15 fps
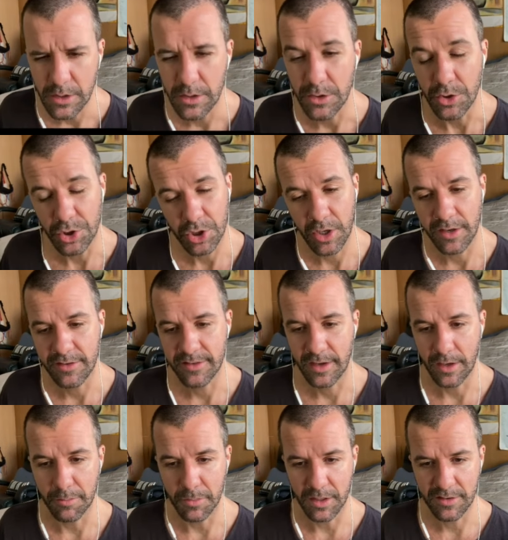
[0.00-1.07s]
Usually I stay
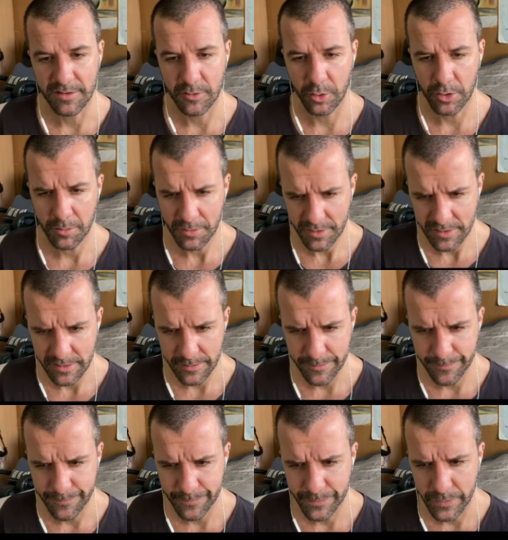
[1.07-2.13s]
at mixed dorms,
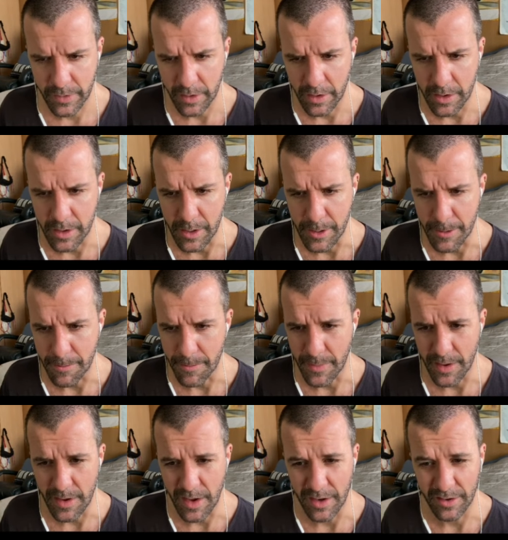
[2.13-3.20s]

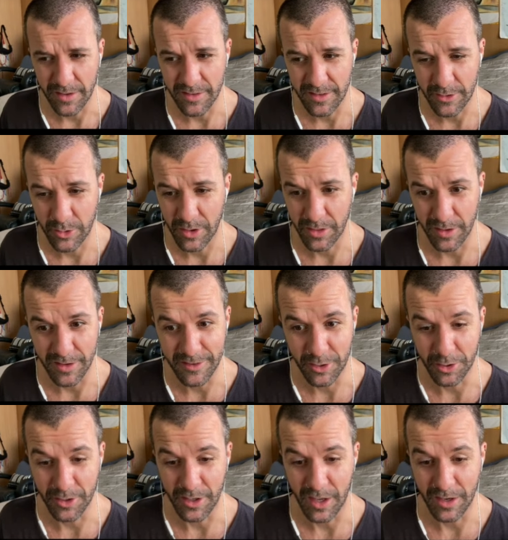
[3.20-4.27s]
and considering these
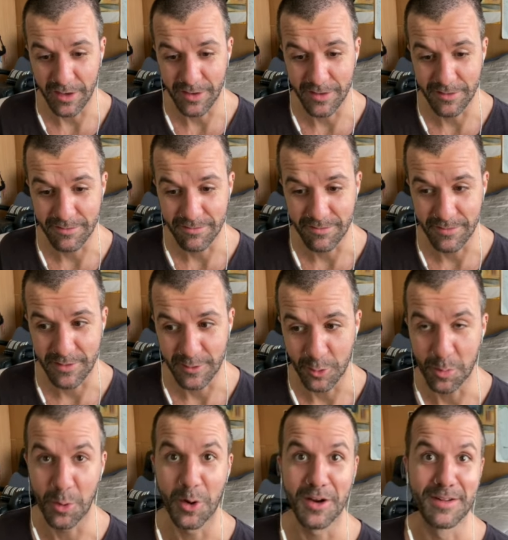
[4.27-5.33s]
are like
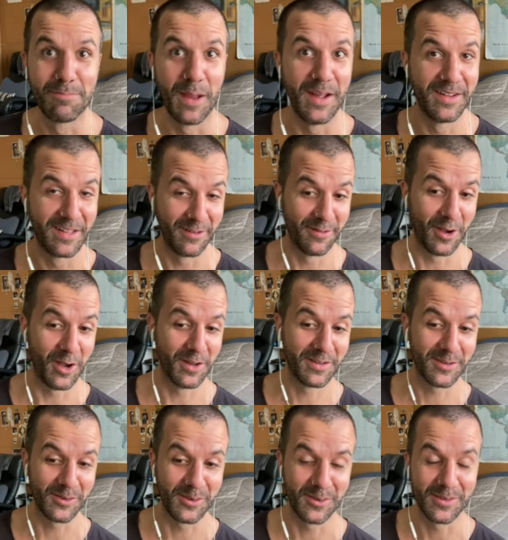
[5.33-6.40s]
super expensive
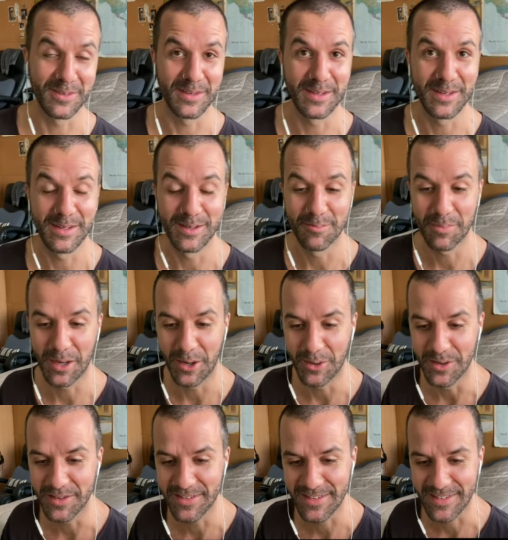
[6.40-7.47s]
hostels in
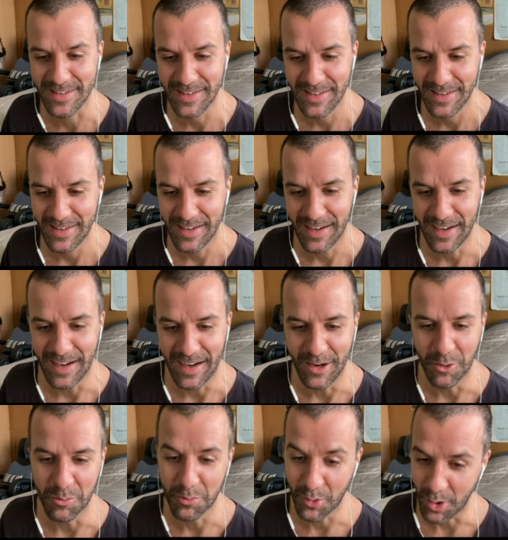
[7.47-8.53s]
Paris, I
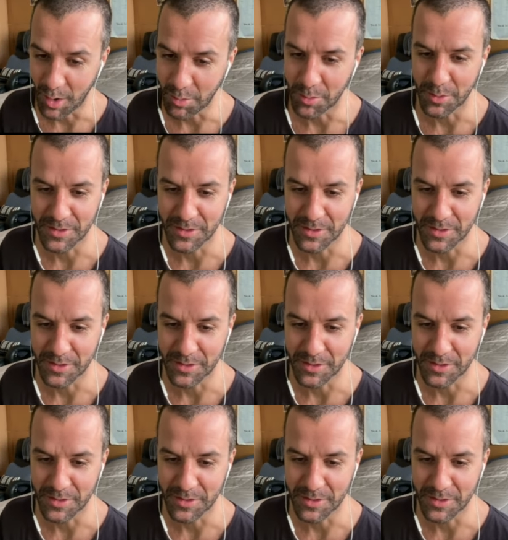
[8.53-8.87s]
would probably